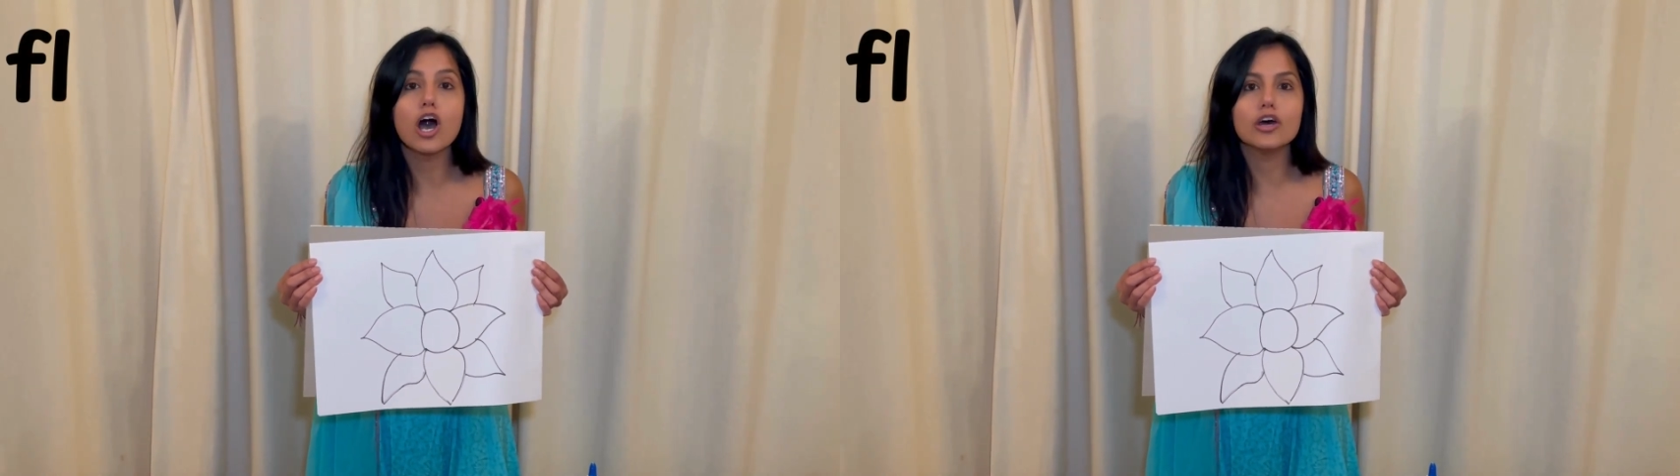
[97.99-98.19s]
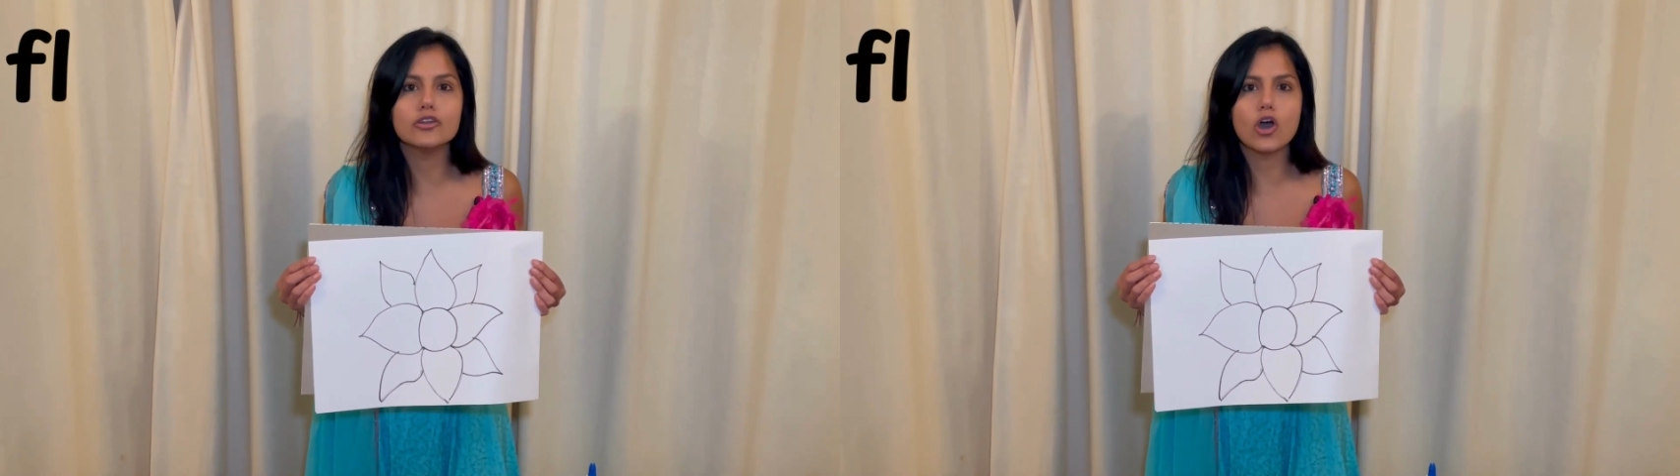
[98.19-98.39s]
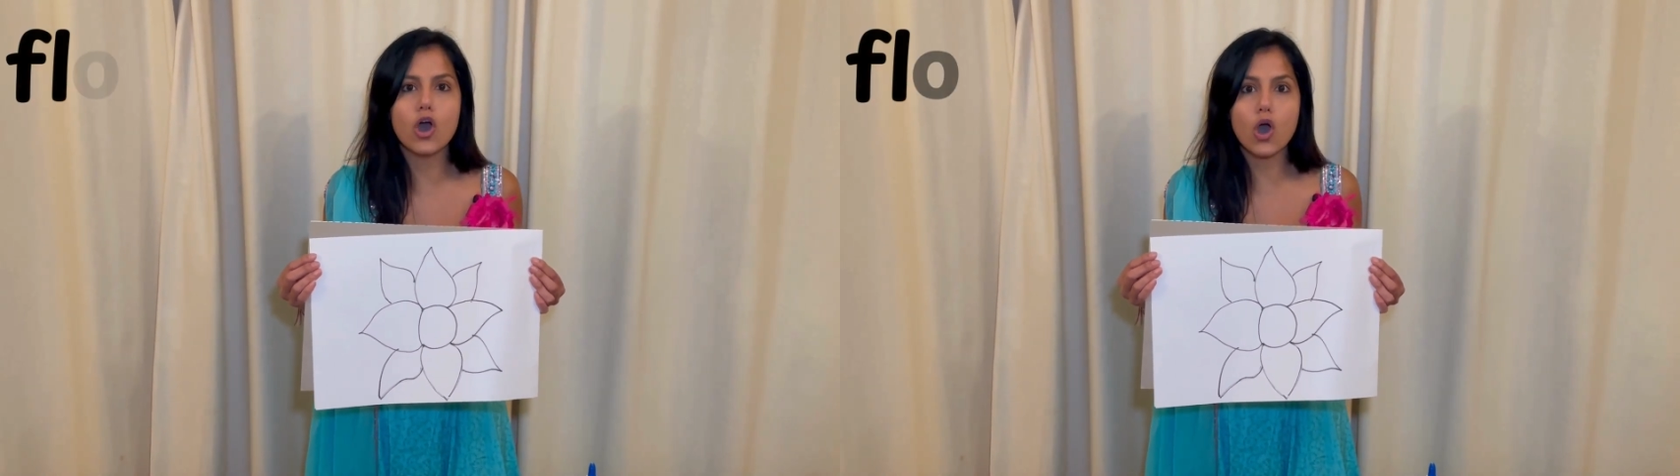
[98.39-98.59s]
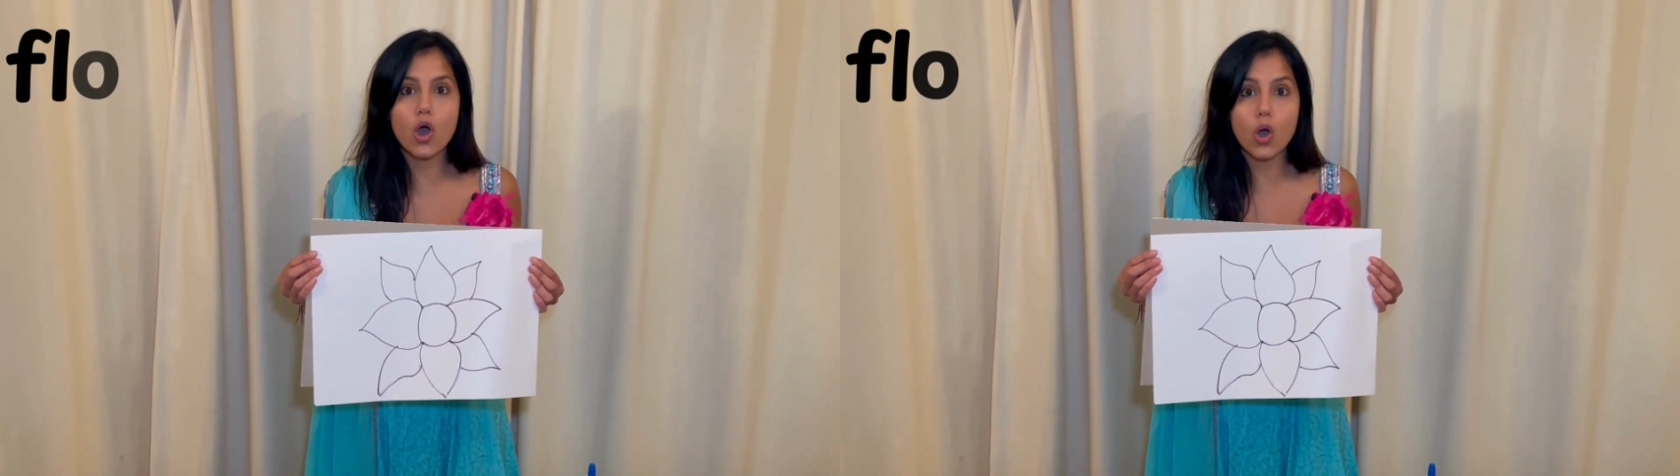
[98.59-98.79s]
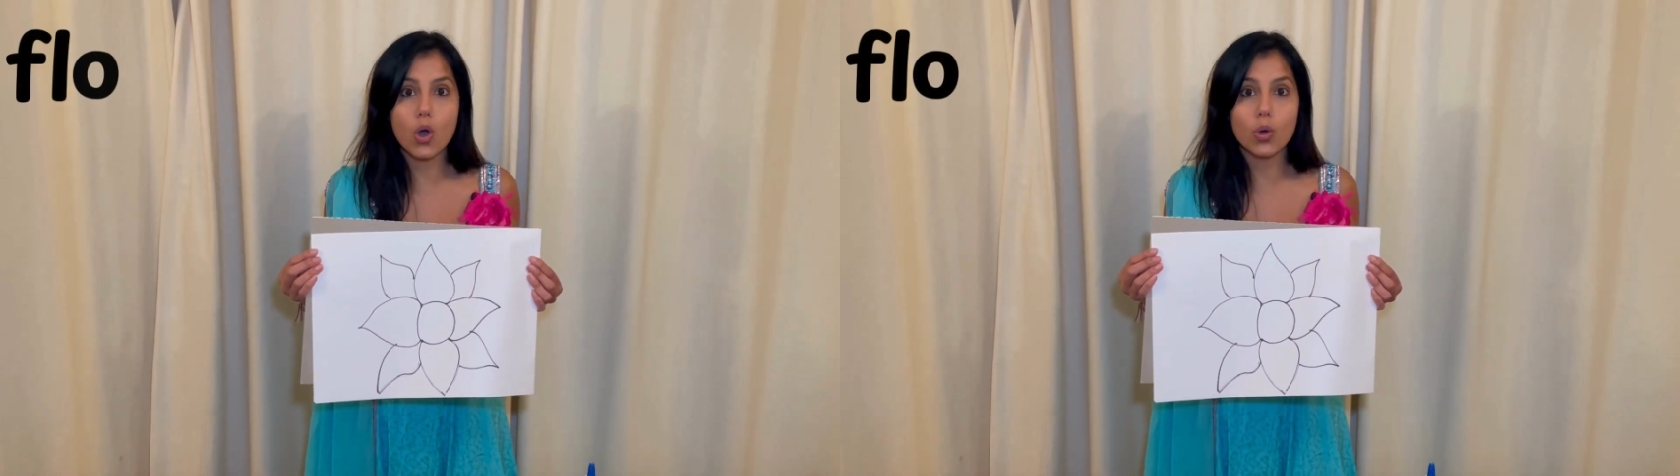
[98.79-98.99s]
an
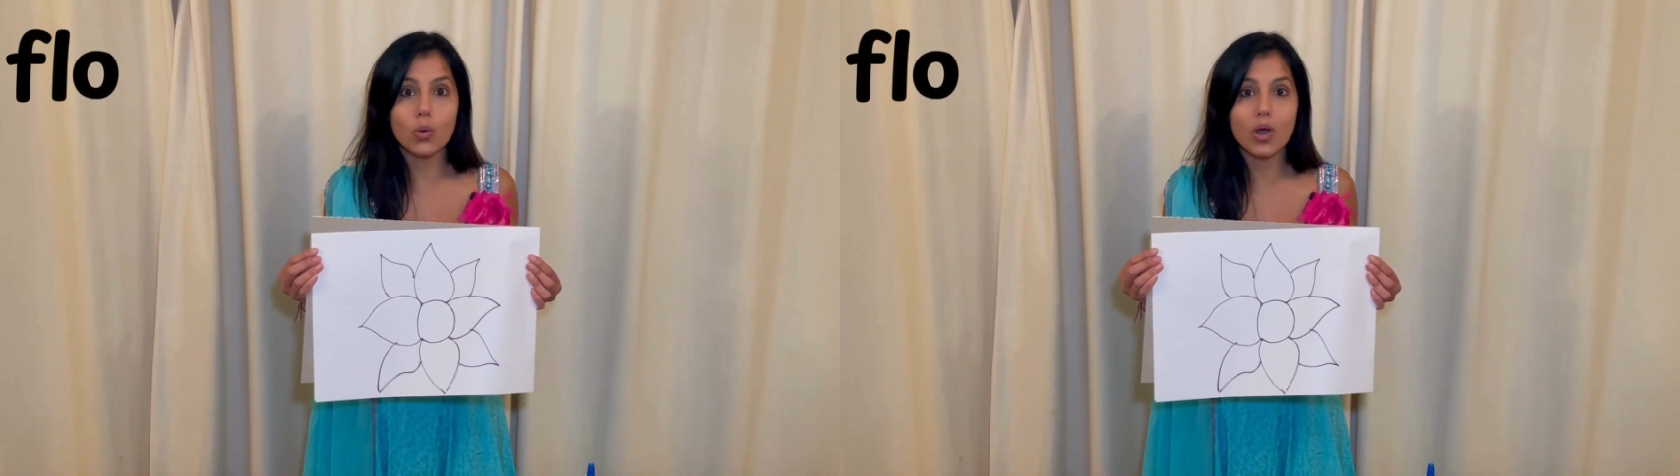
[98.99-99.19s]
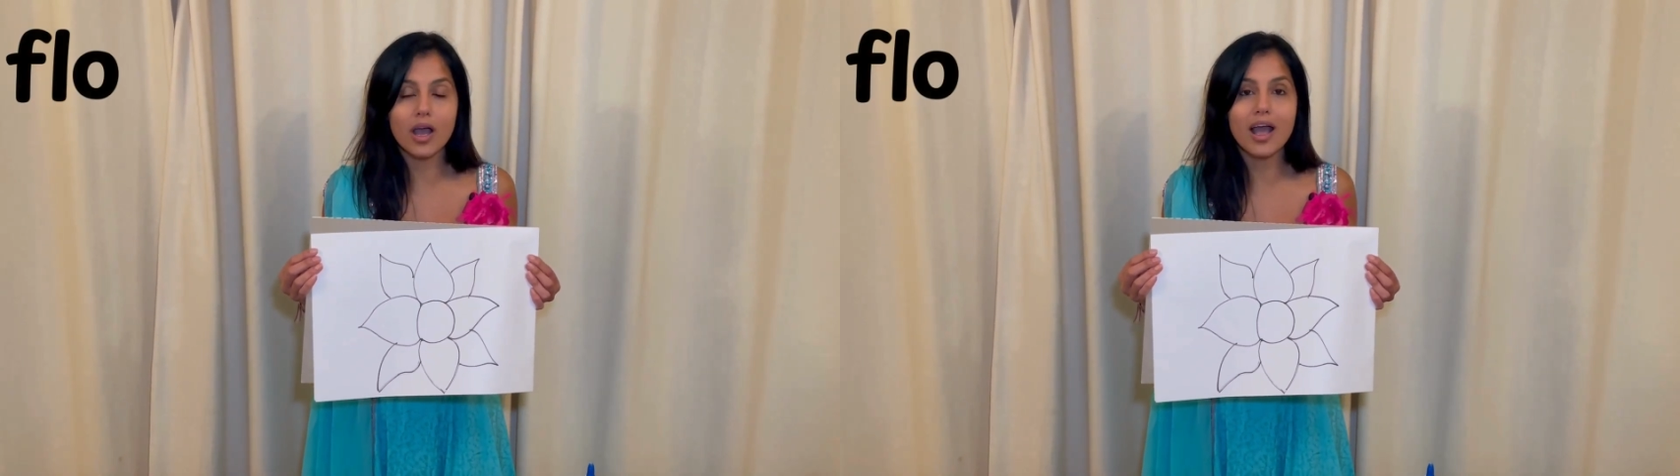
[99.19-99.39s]
O,